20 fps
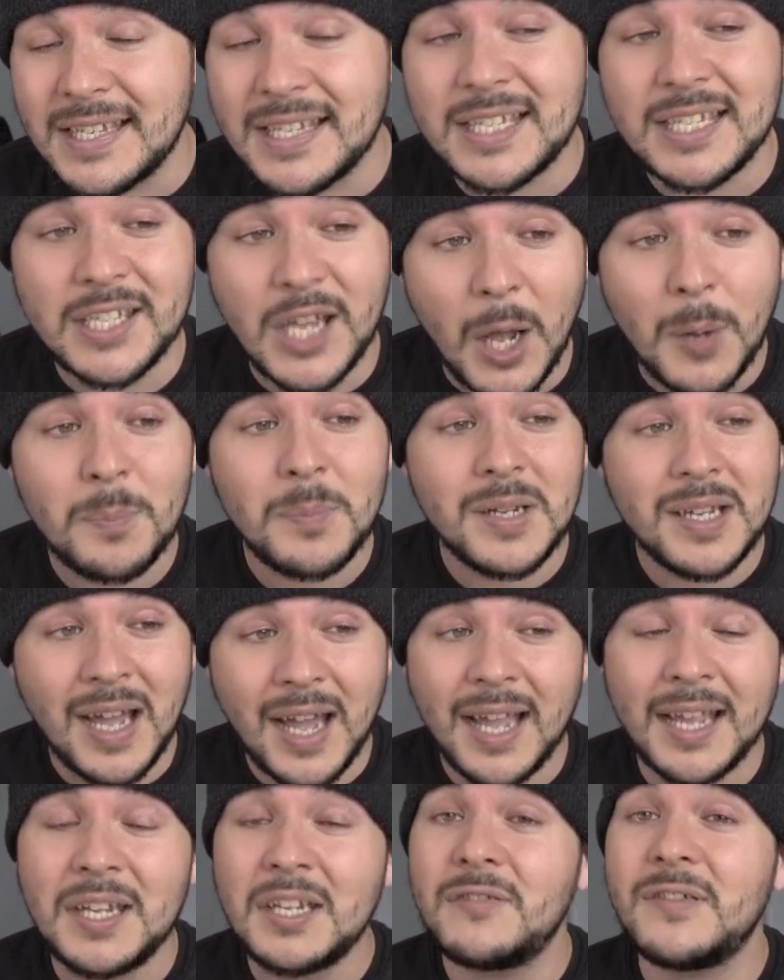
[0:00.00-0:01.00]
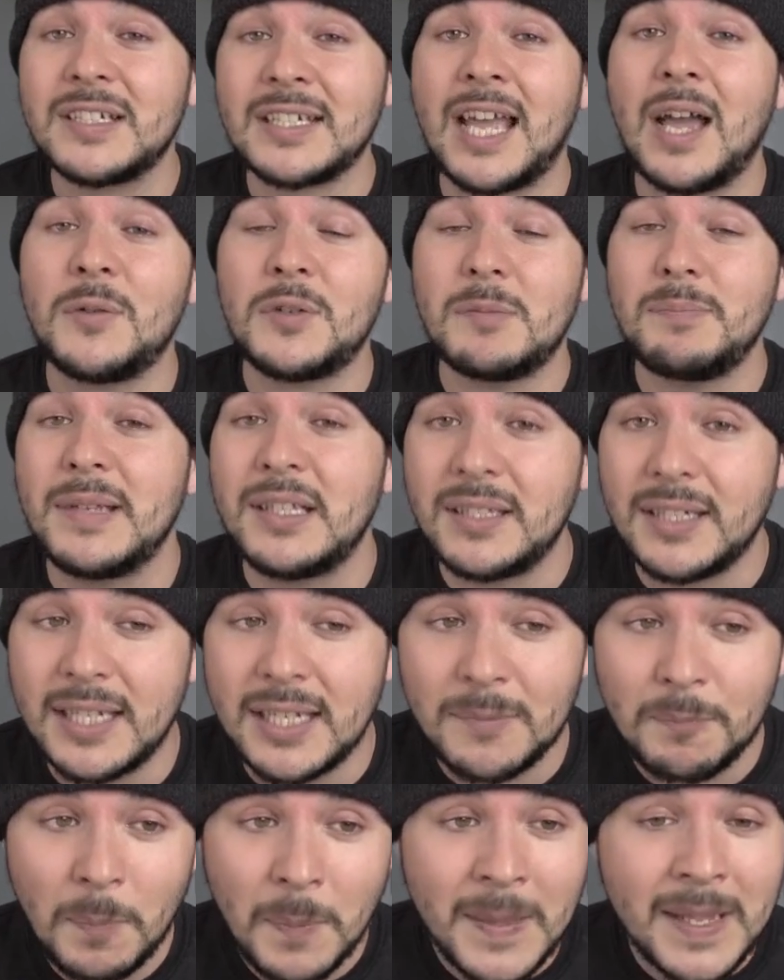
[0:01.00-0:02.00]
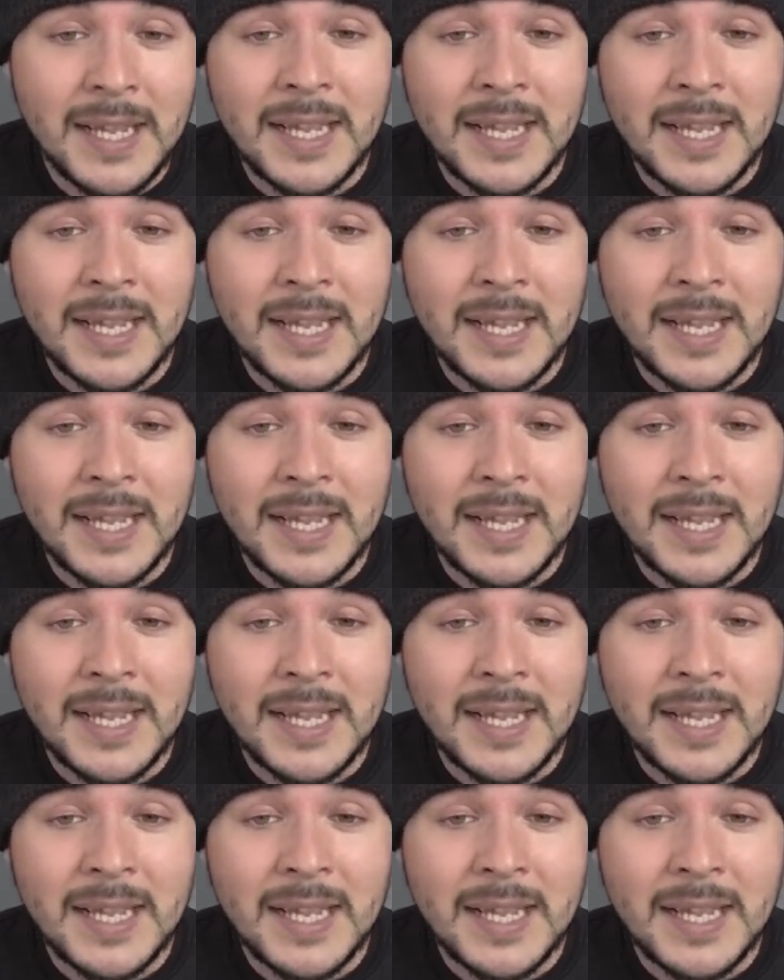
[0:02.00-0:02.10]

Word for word: some kind of accountability,